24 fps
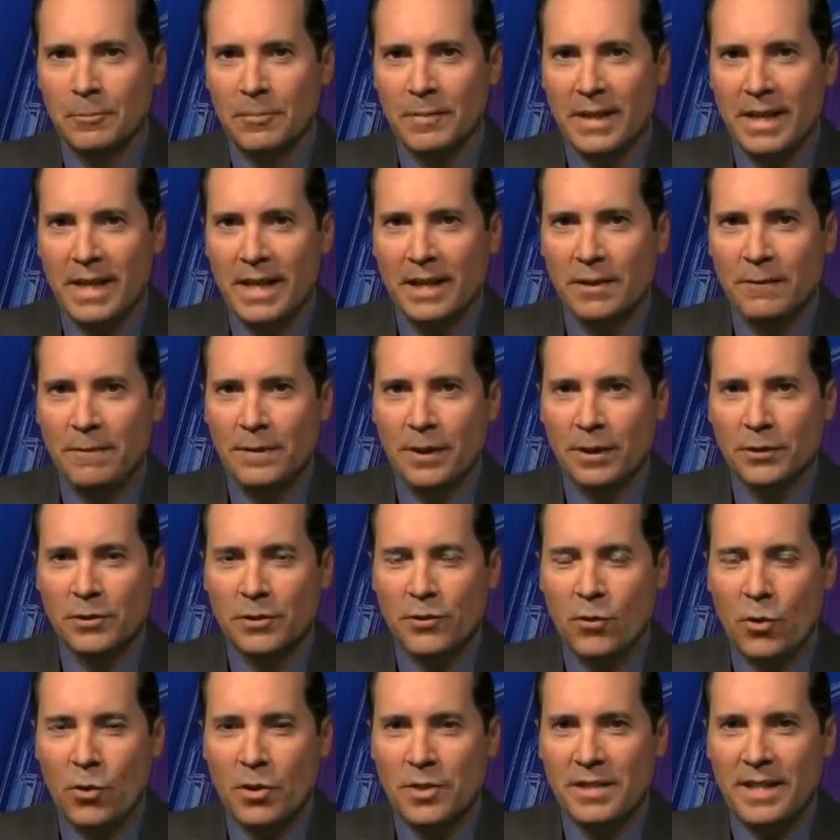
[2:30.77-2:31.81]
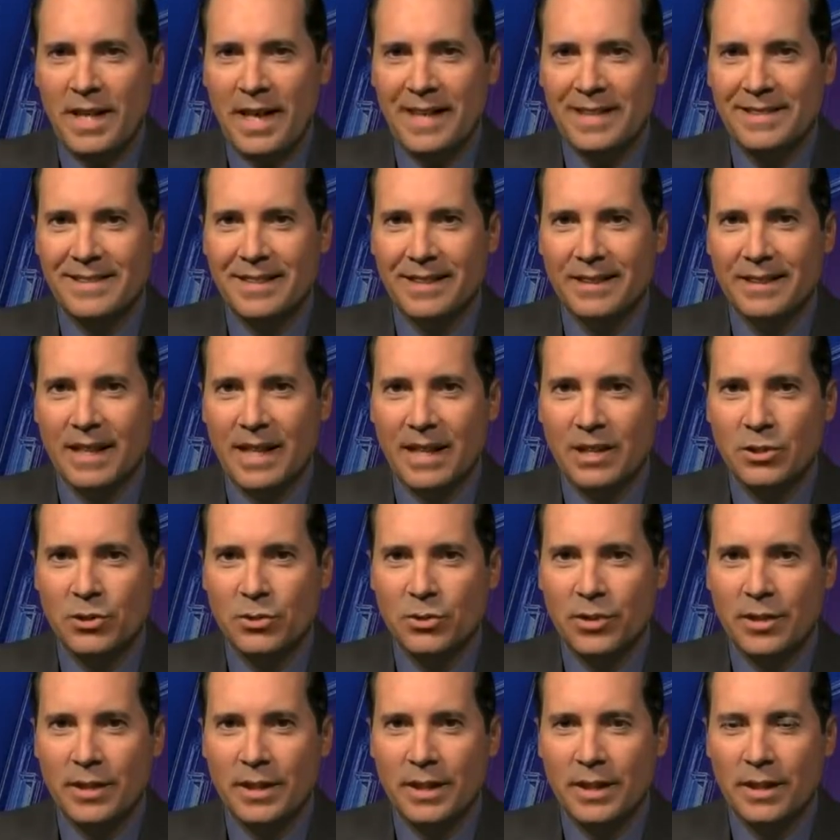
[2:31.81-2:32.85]
And Fields, of course, has the
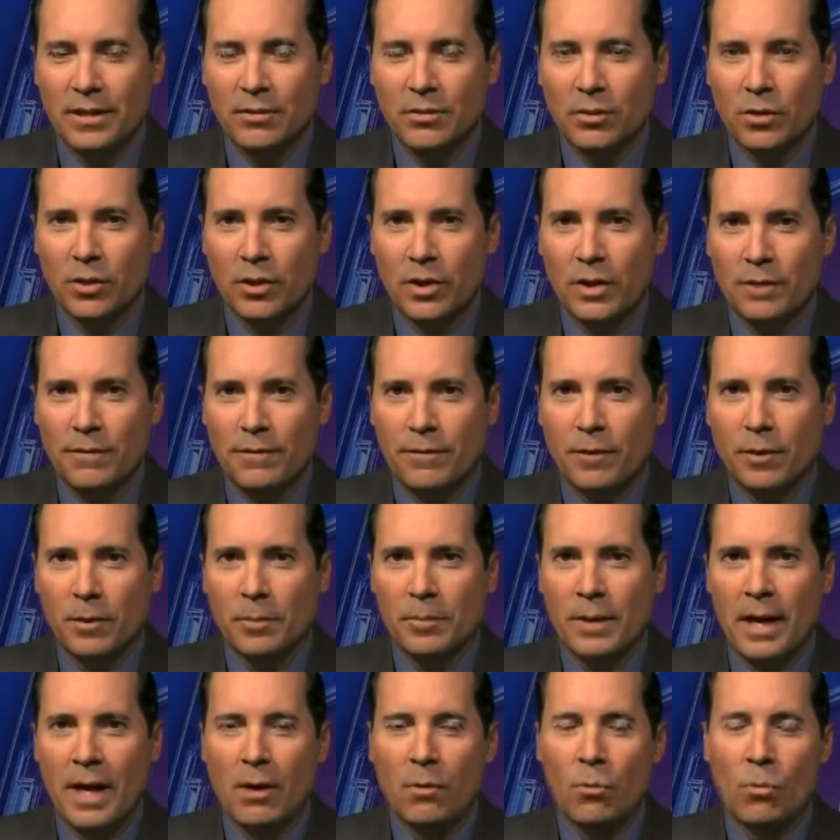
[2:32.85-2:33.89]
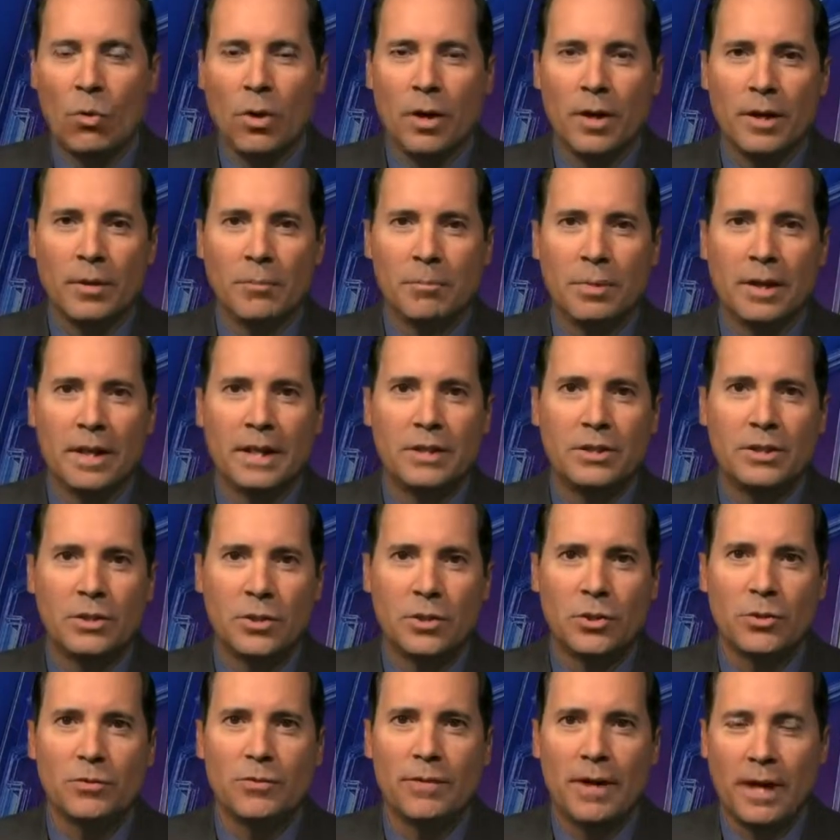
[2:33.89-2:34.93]
luxury of learning from not one but
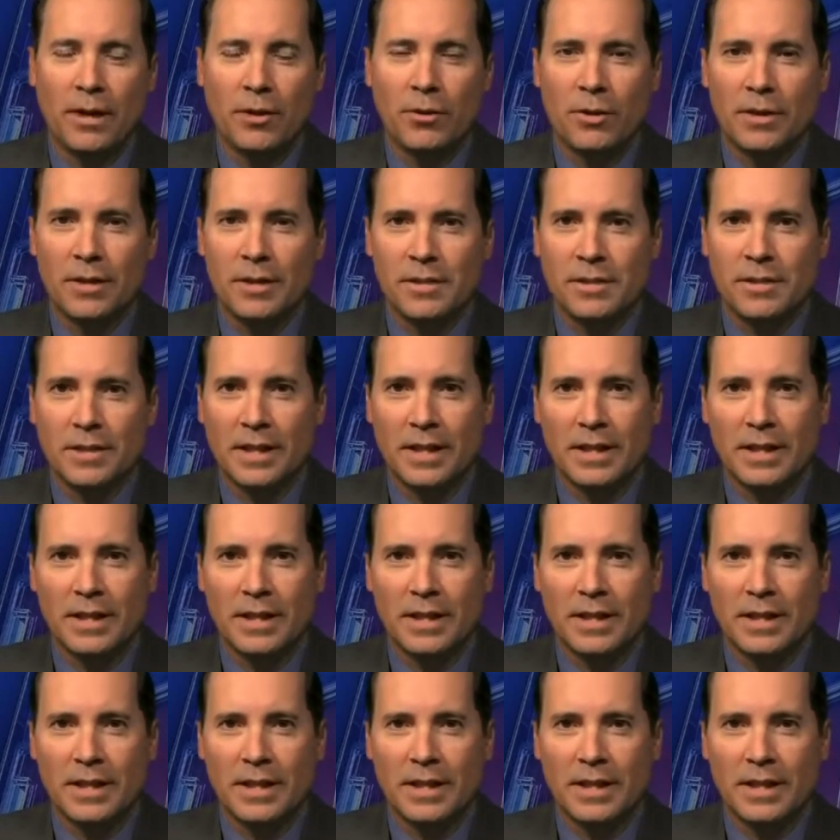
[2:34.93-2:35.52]
two veterans.